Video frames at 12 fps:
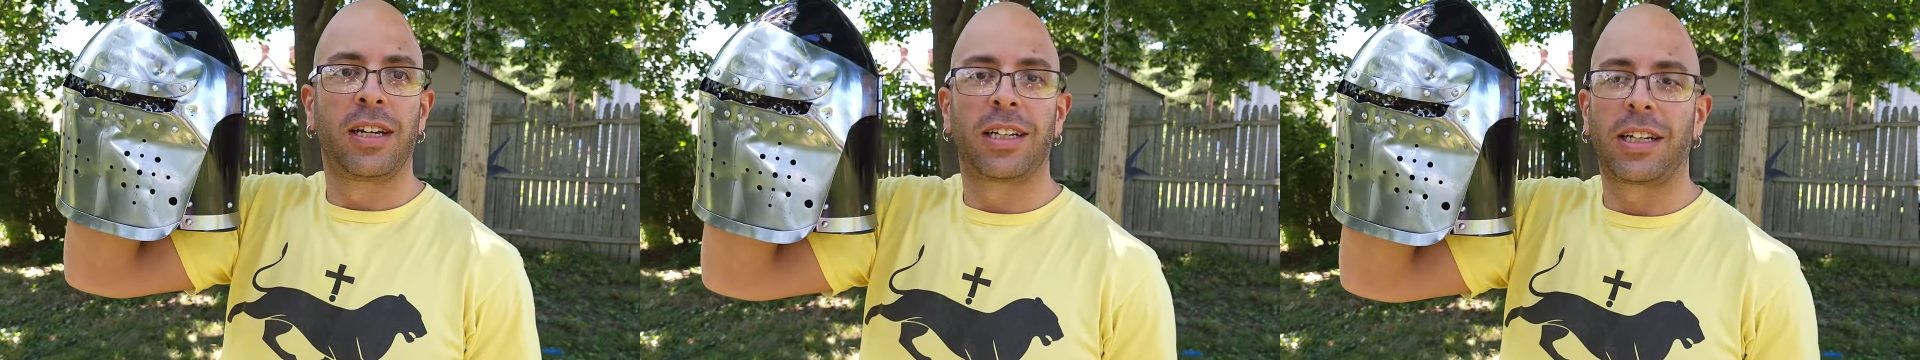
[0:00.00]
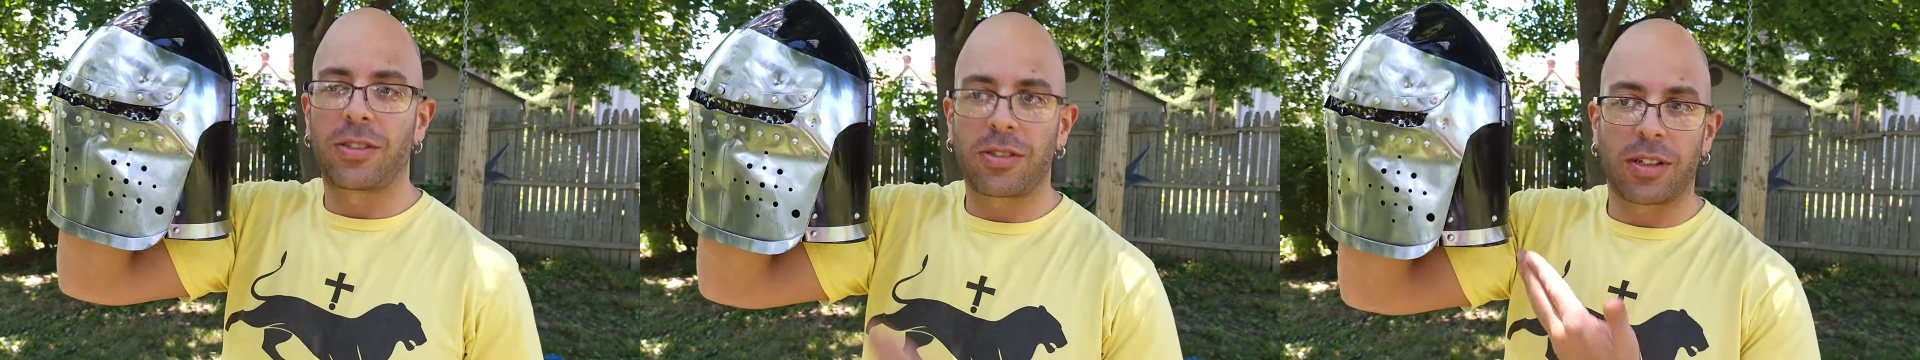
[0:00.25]

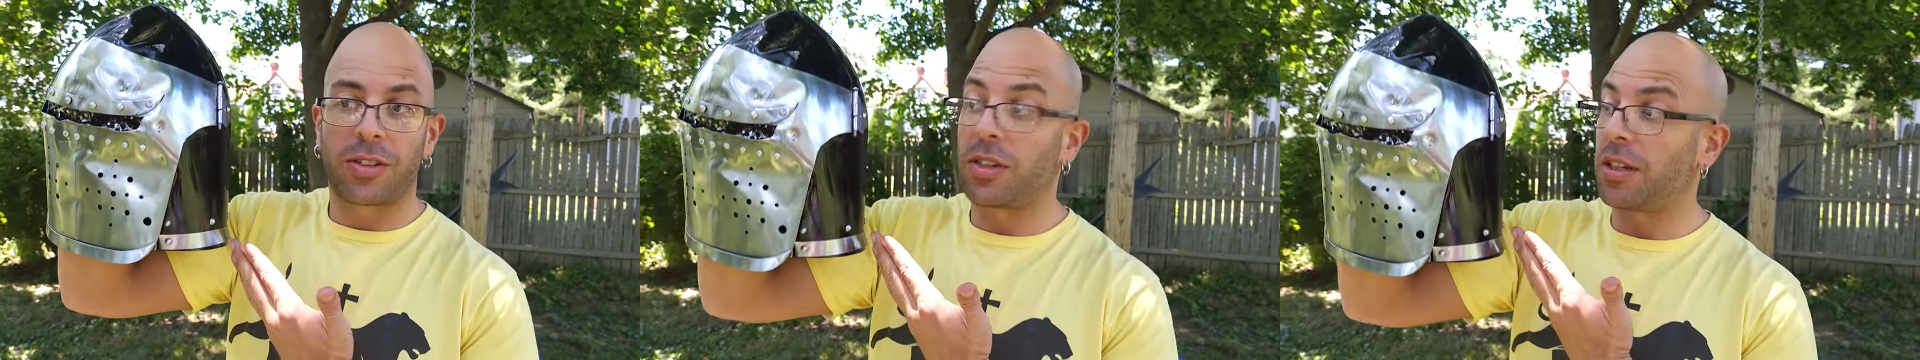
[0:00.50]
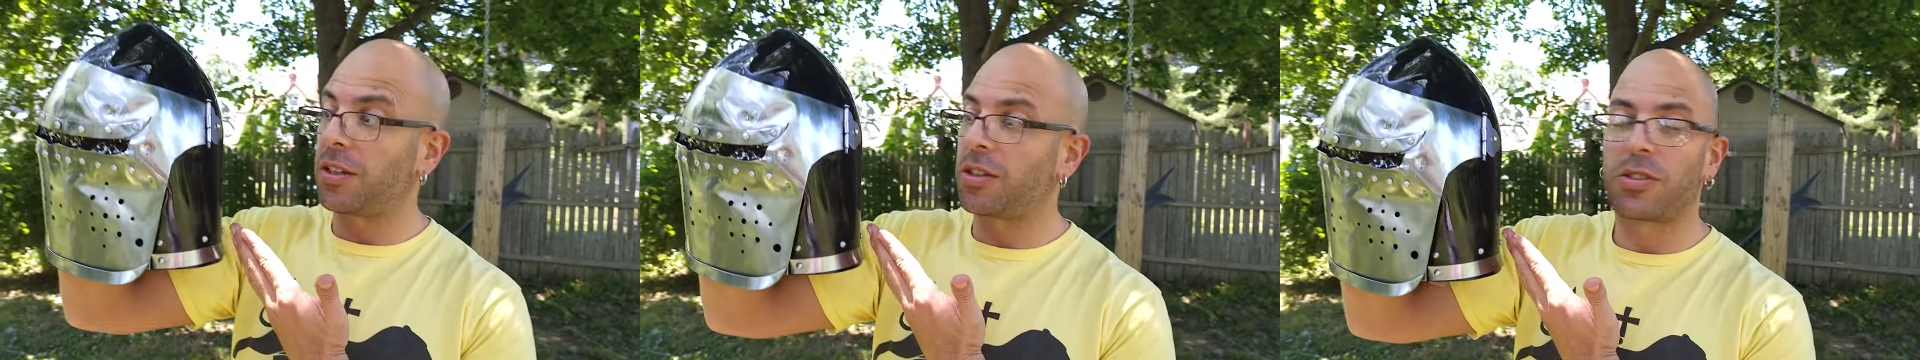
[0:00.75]
This is a
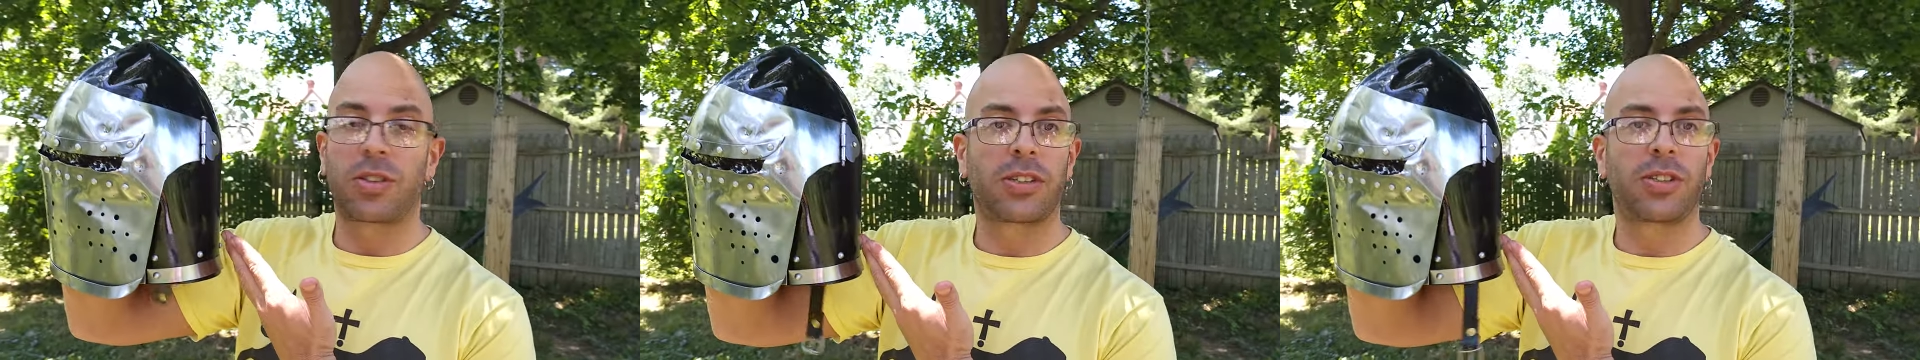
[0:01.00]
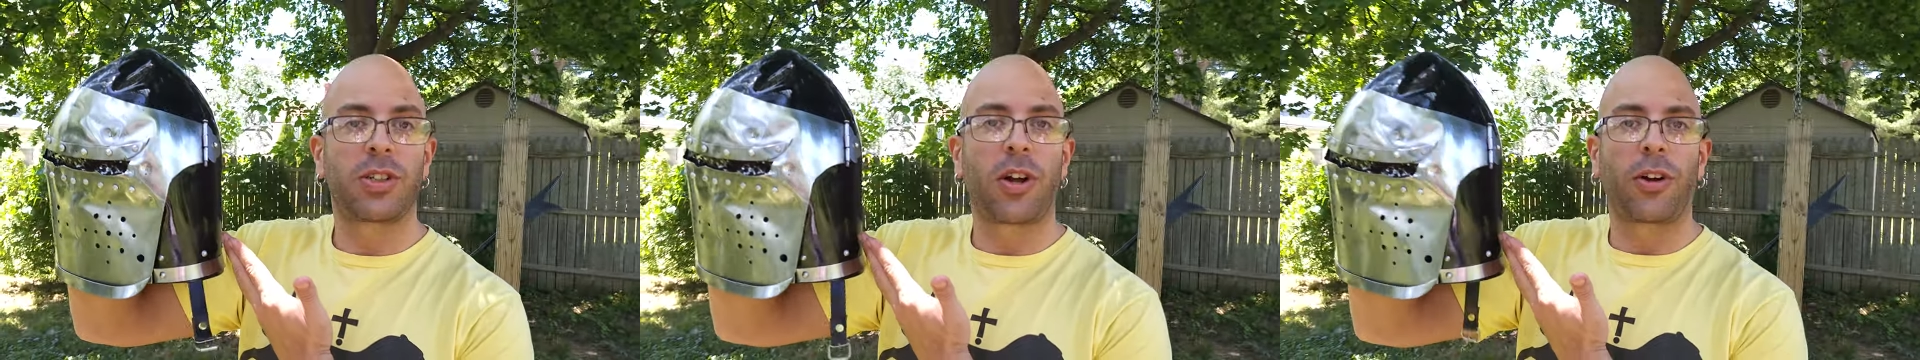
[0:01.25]

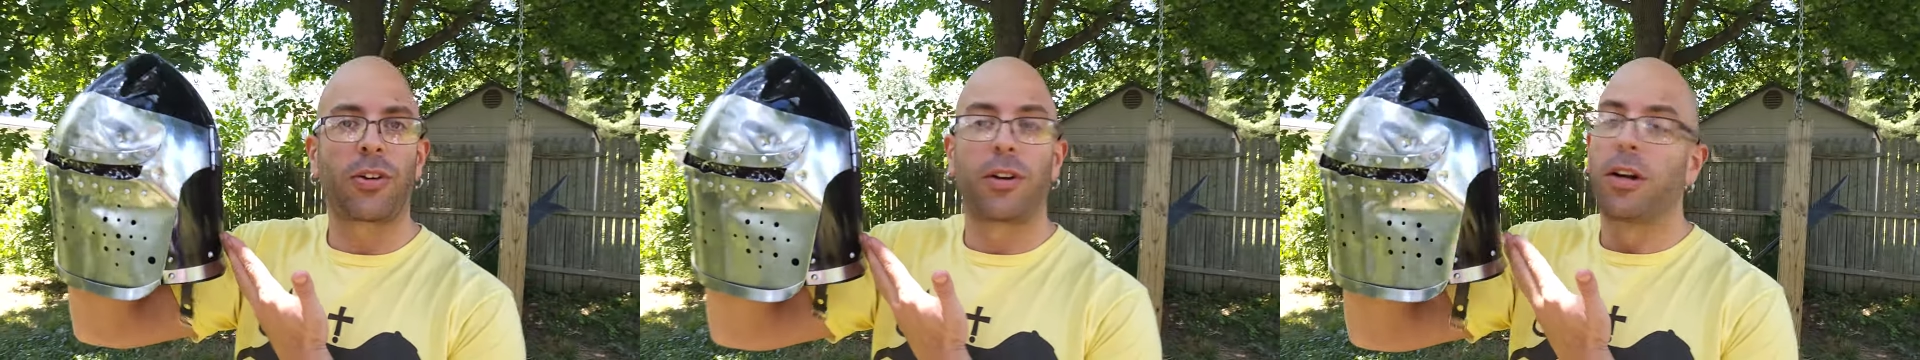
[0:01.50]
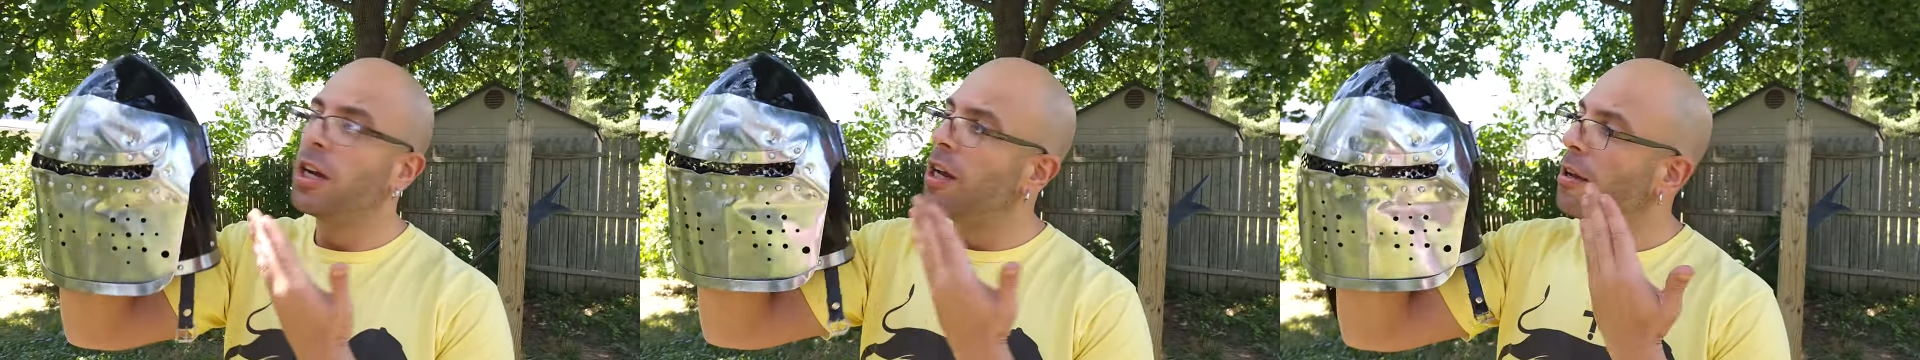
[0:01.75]
$60
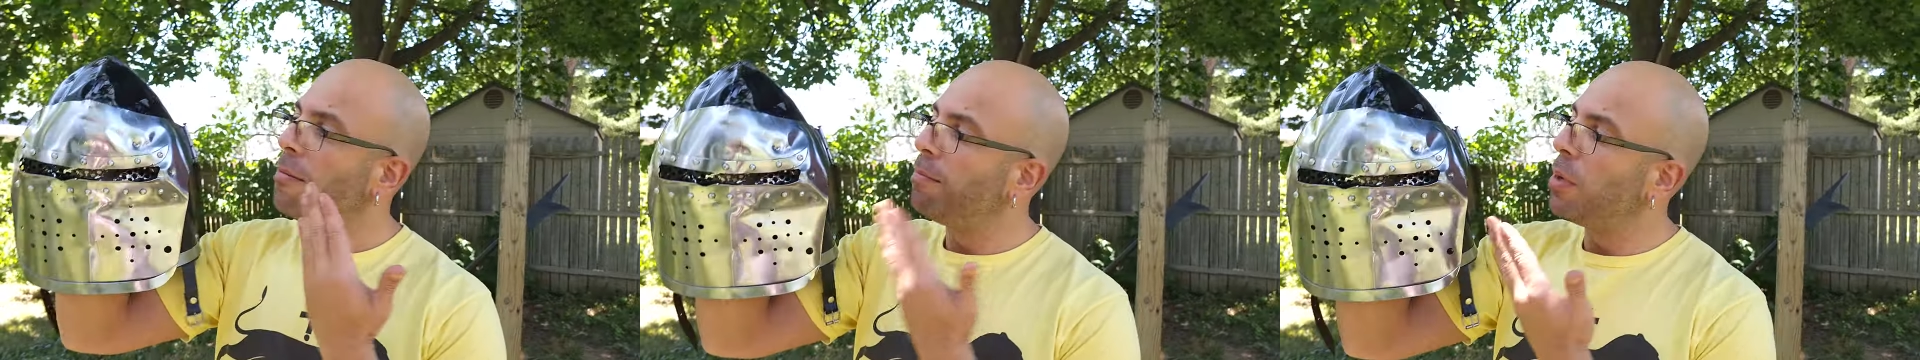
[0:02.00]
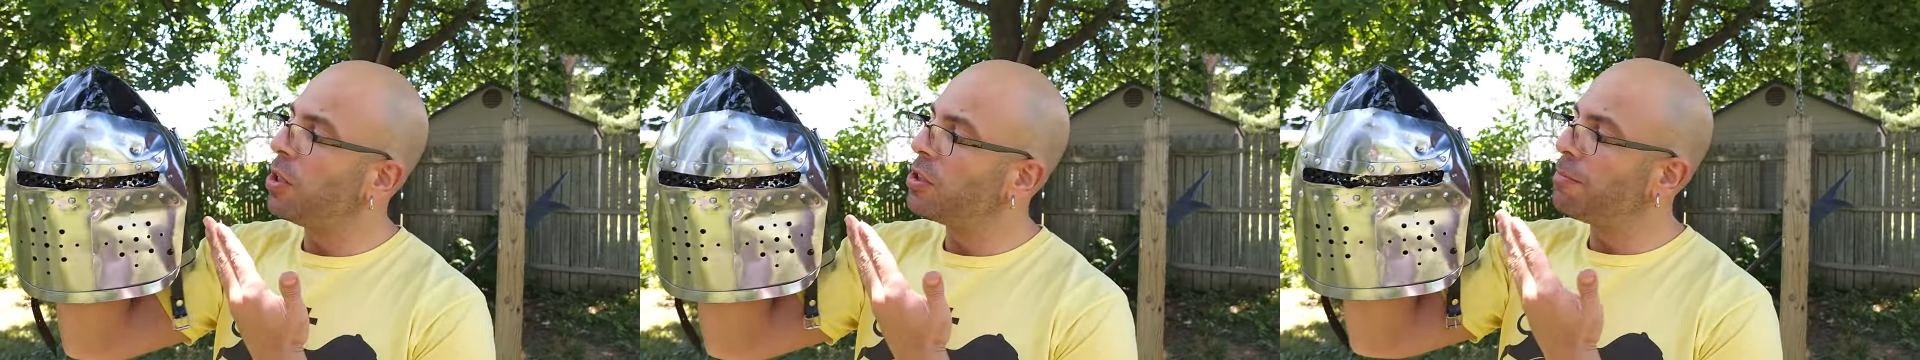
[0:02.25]

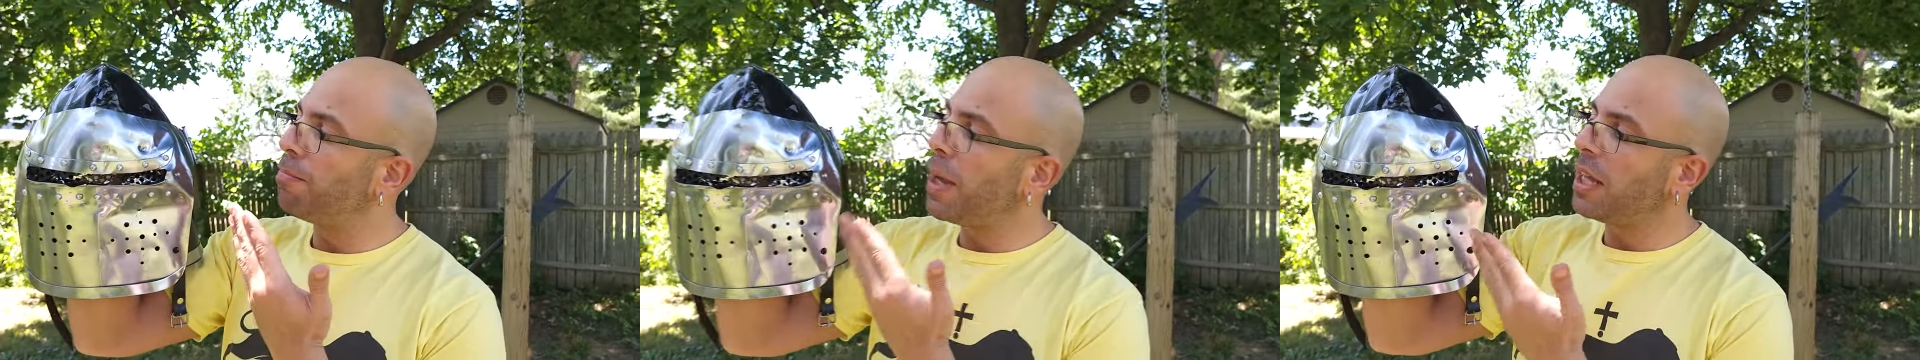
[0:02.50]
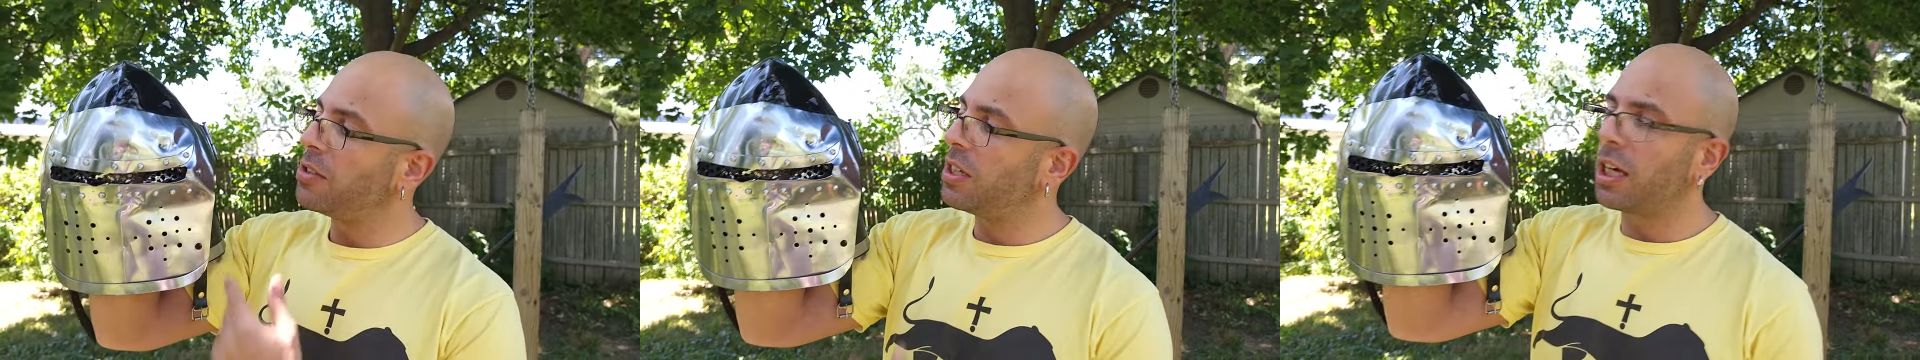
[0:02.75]
most
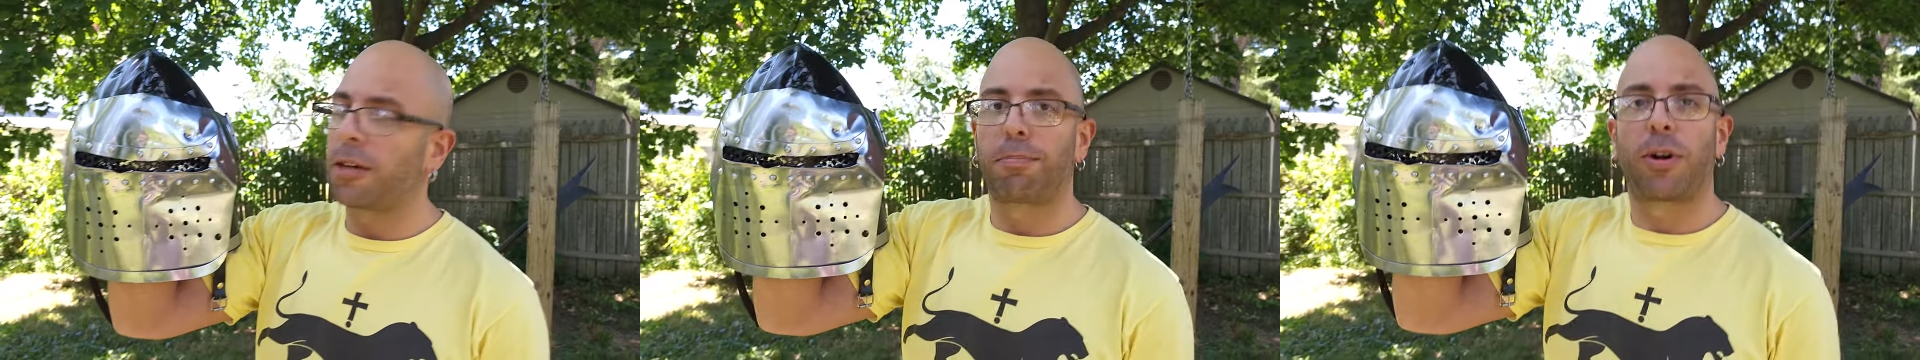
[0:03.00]
basic